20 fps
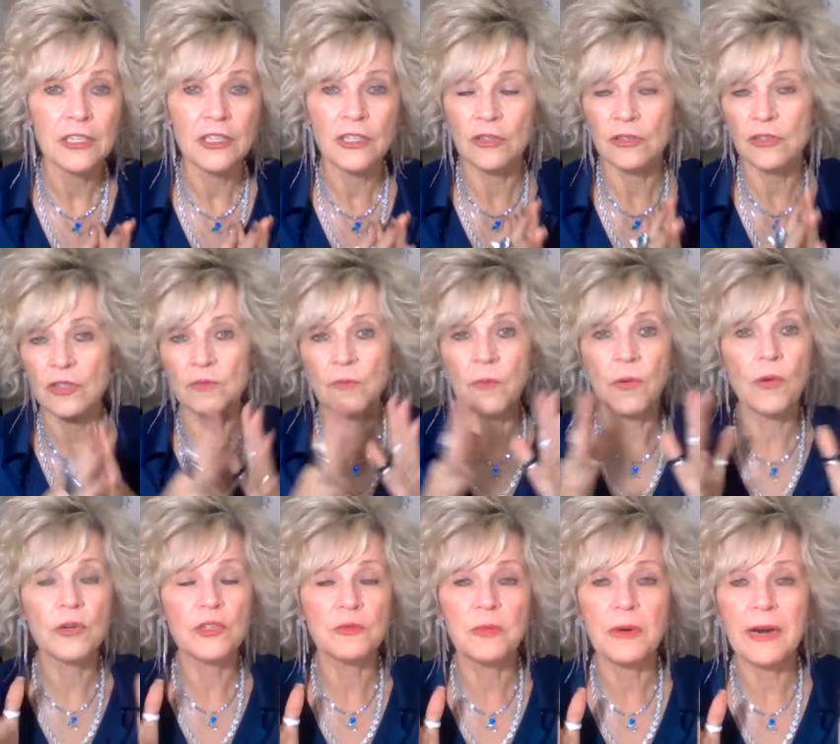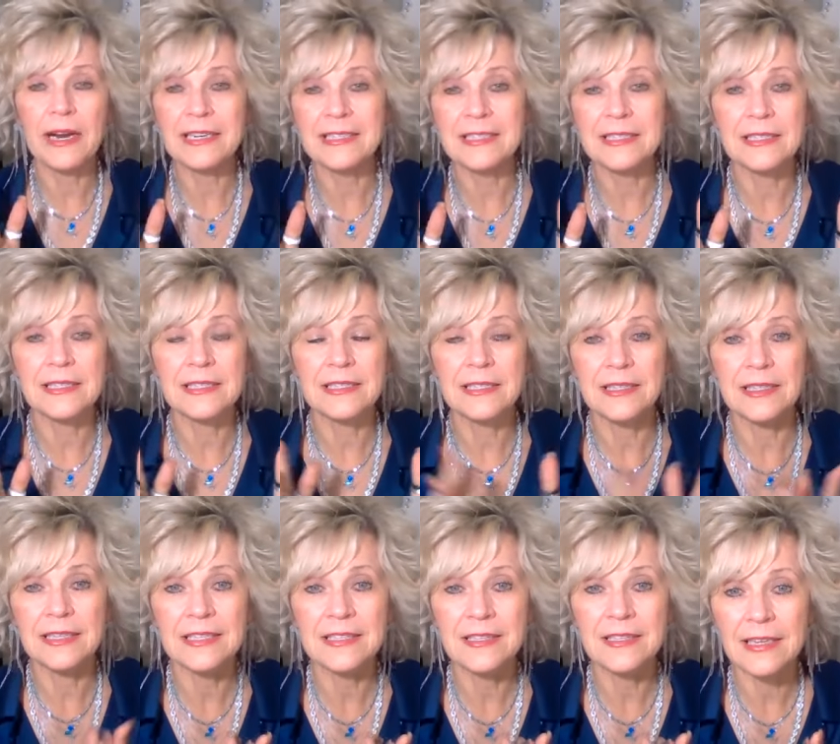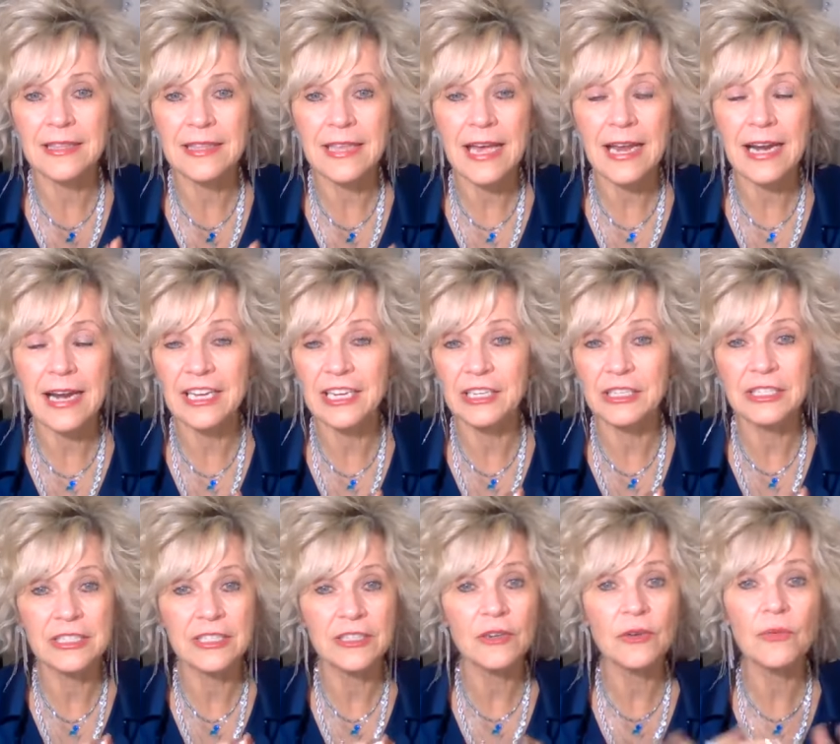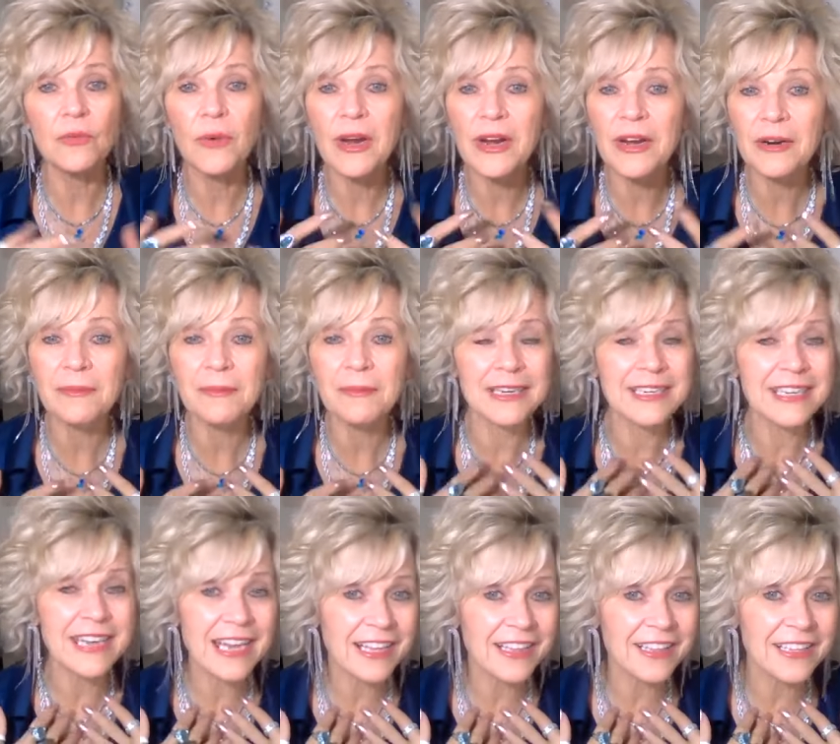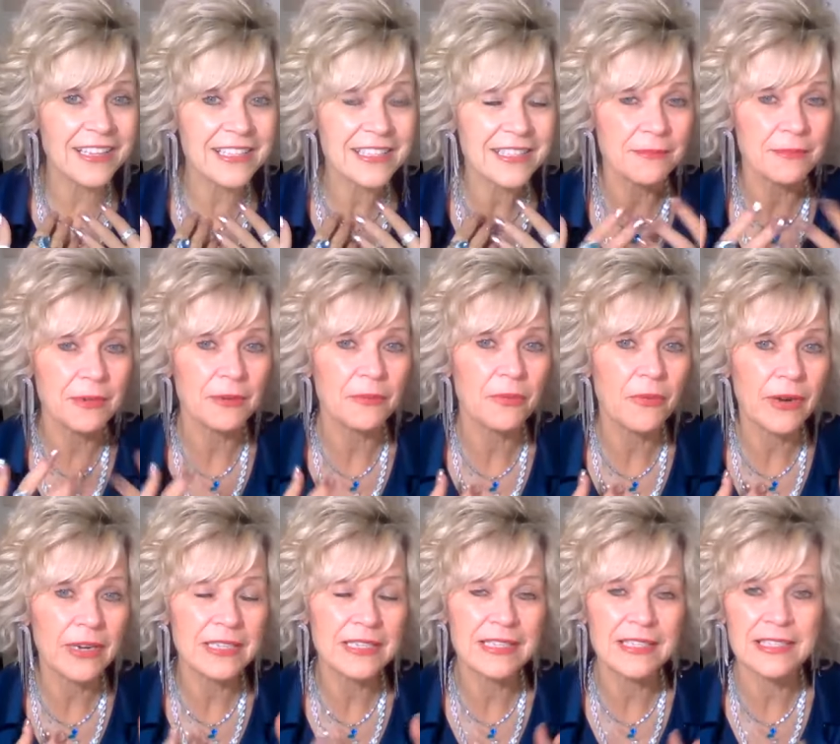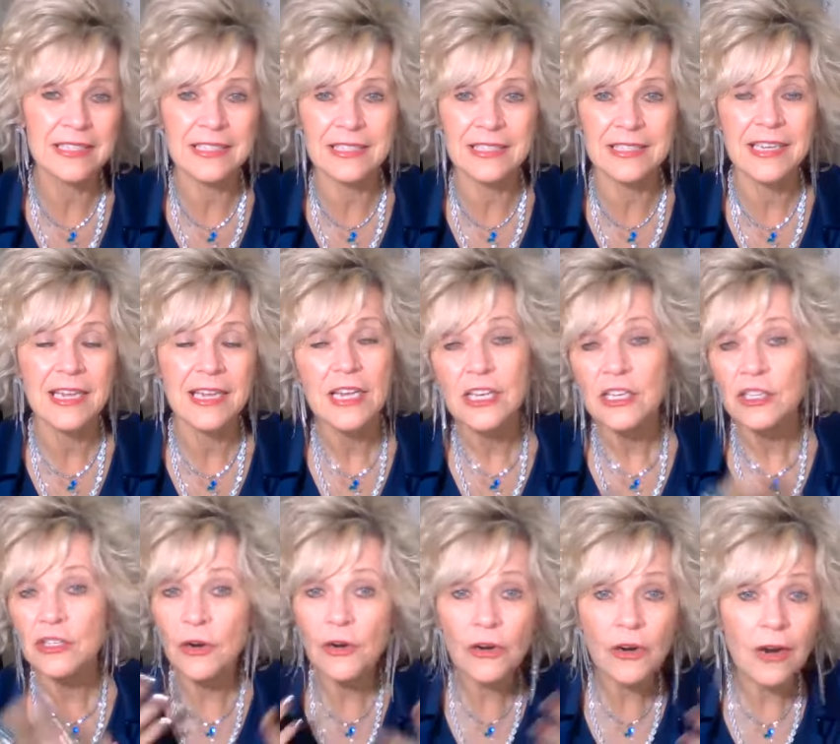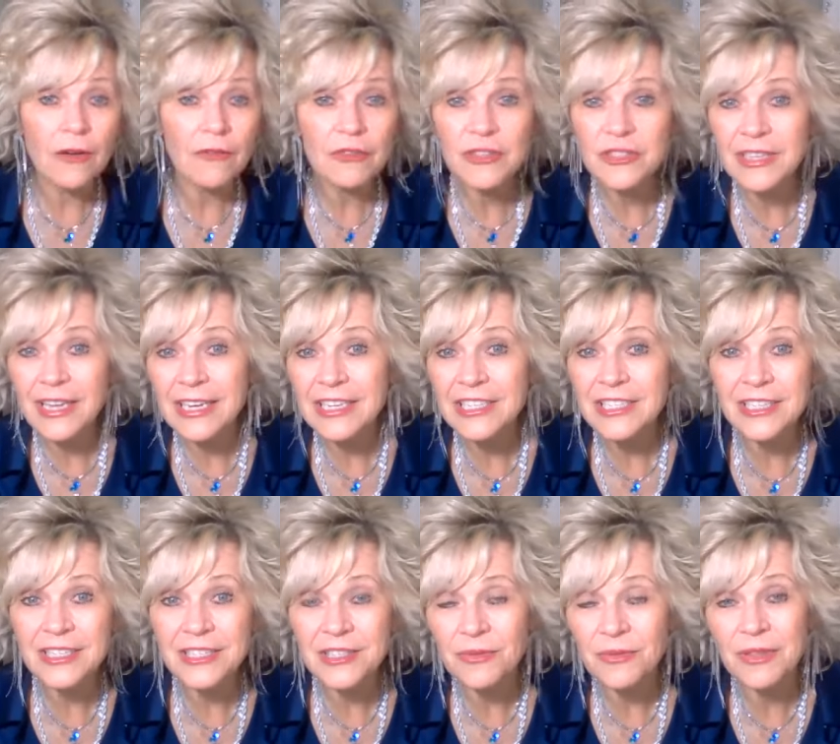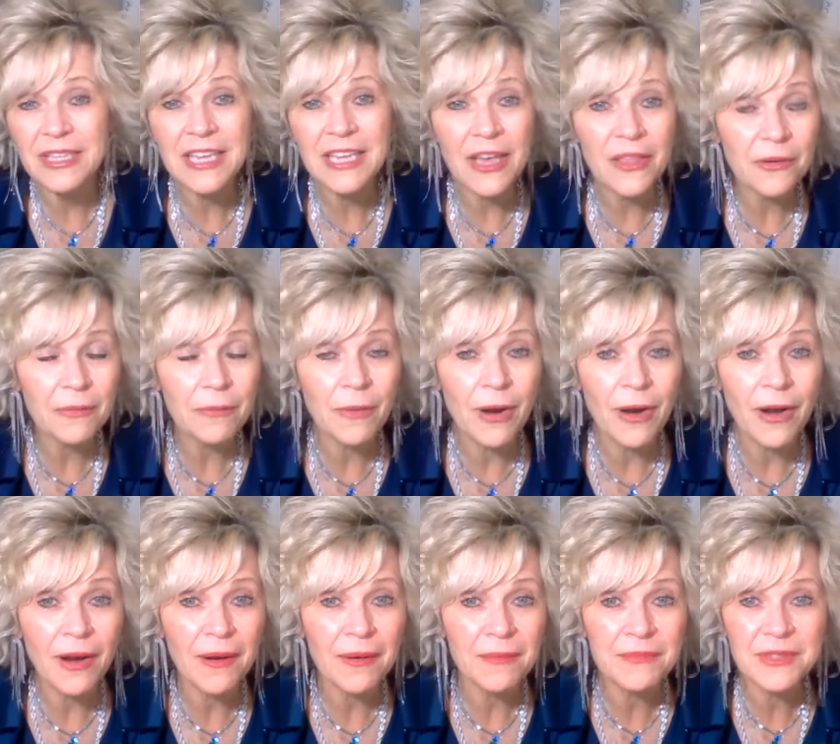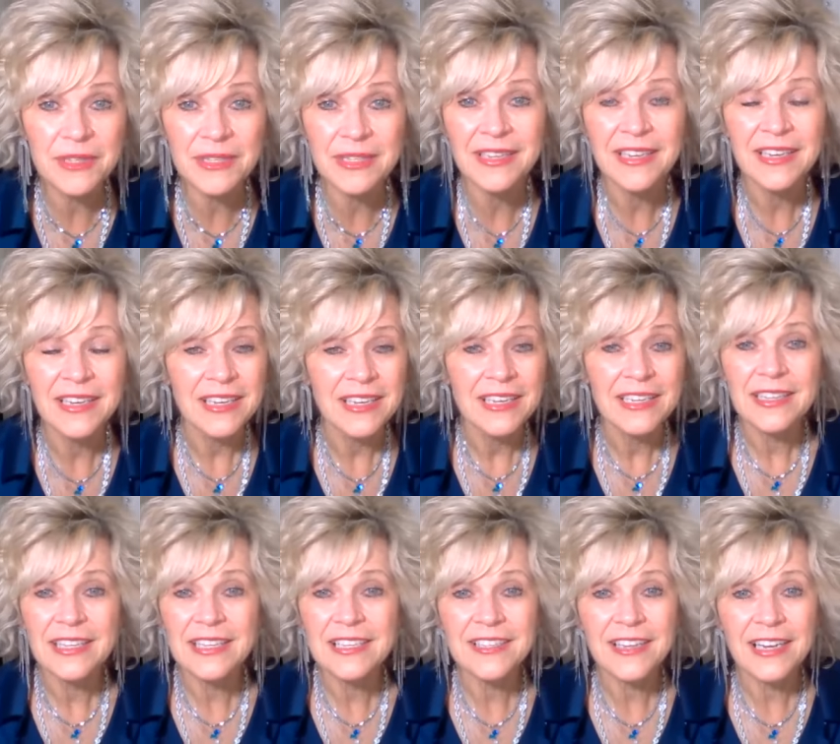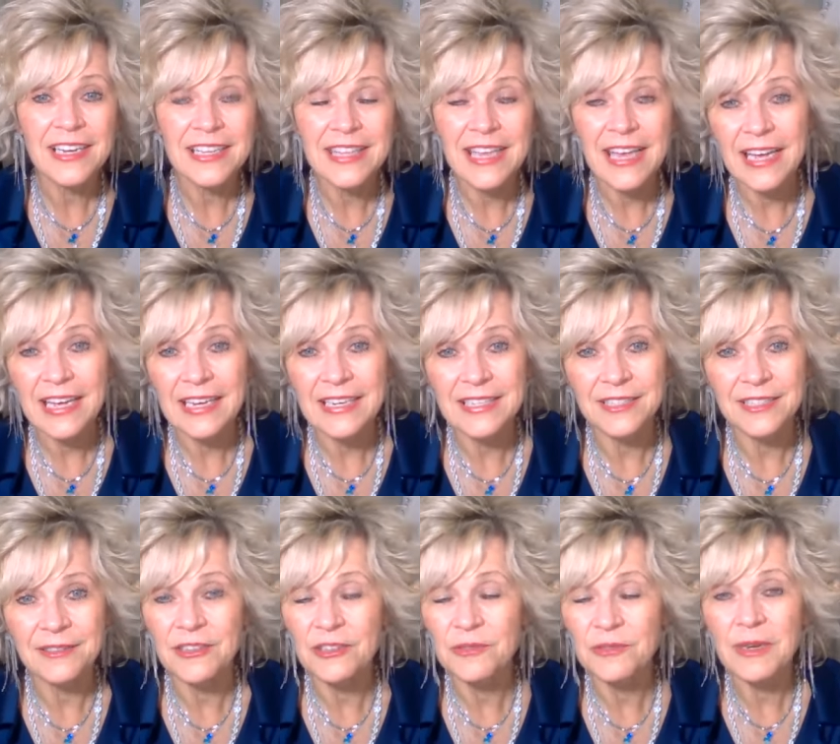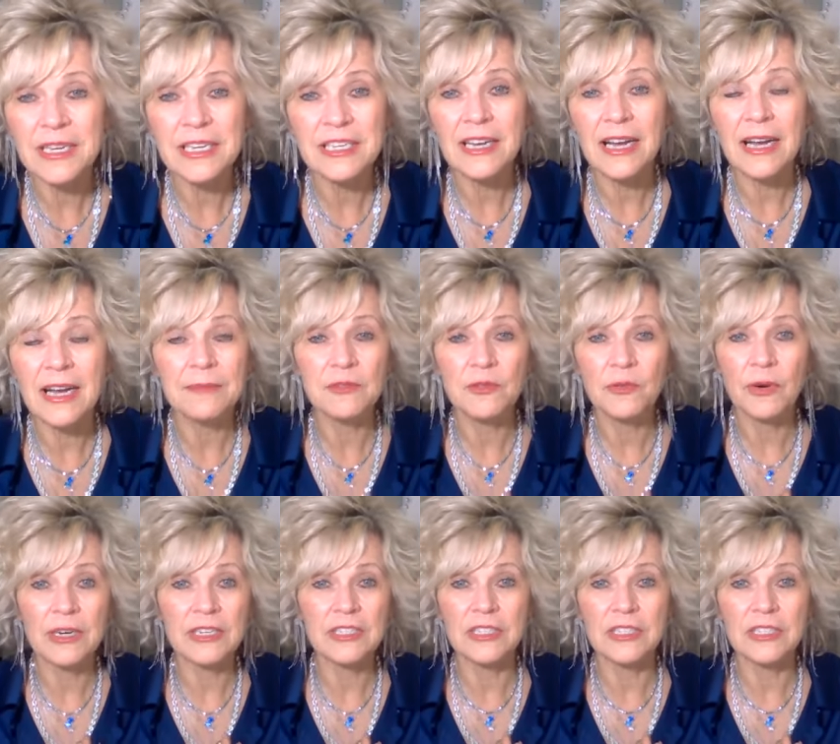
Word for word: you know, sports practices and things like that, I can still wear my necklace and my bracelets and start conversations with the other moms and things like that. And there's many times where